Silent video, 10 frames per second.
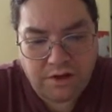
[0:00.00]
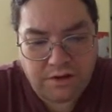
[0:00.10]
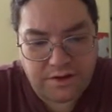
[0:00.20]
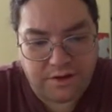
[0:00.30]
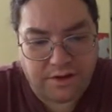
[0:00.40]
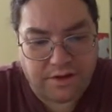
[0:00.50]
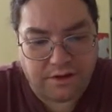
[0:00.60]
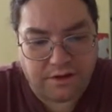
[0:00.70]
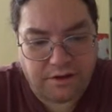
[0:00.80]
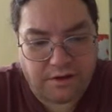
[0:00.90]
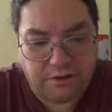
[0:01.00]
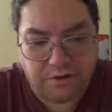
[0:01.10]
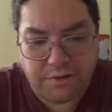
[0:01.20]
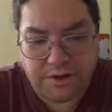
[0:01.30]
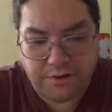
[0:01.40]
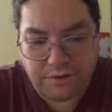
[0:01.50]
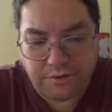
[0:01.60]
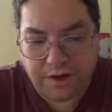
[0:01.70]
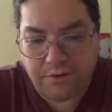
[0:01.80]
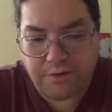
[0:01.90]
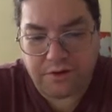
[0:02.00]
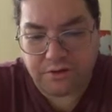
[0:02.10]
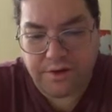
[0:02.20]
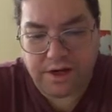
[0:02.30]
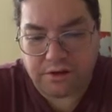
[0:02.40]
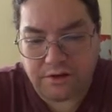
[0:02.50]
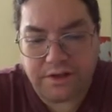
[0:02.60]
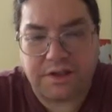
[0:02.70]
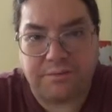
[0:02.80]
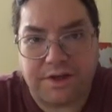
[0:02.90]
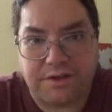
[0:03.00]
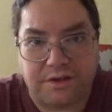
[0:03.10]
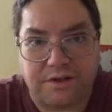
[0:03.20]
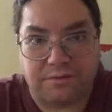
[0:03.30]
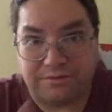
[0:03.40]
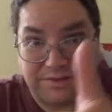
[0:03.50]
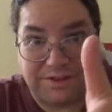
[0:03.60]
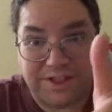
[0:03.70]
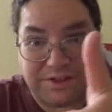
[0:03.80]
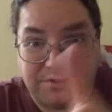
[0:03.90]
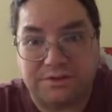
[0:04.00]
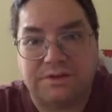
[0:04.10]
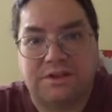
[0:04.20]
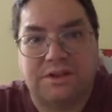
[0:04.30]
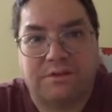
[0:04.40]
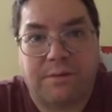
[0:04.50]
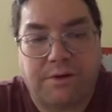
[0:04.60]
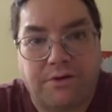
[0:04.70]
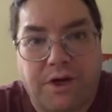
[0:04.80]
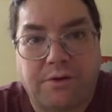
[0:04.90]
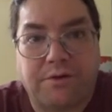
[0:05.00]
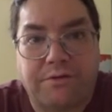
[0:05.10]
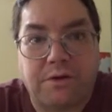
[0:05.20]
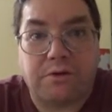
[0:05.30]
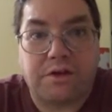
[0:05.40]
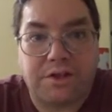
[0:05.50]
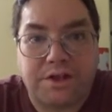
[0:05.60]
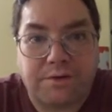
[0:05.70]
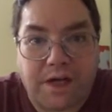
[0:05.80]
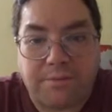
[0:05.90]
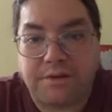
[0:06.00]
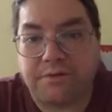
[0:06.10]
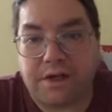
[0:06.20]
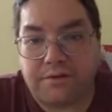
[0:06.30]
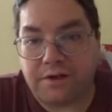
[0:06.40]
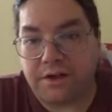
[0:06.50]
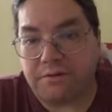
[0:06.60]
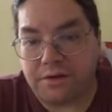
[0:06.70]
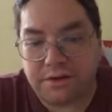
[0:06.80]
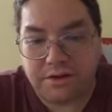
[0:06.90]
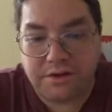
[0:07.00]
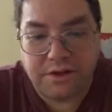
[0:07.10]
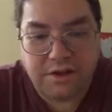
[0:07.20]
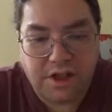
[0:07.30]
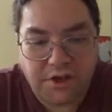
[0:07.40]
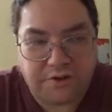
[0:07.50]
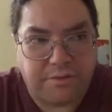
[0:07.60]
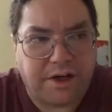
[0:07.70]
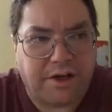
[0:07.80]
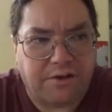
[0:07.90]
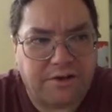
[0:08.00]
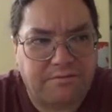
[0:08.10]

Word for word: says it can, can also be used with any Windows, Mac, or Linux-based system. That's cool. Maybe I'll try it with Fedora and see what happens when I ever get one, because it should be out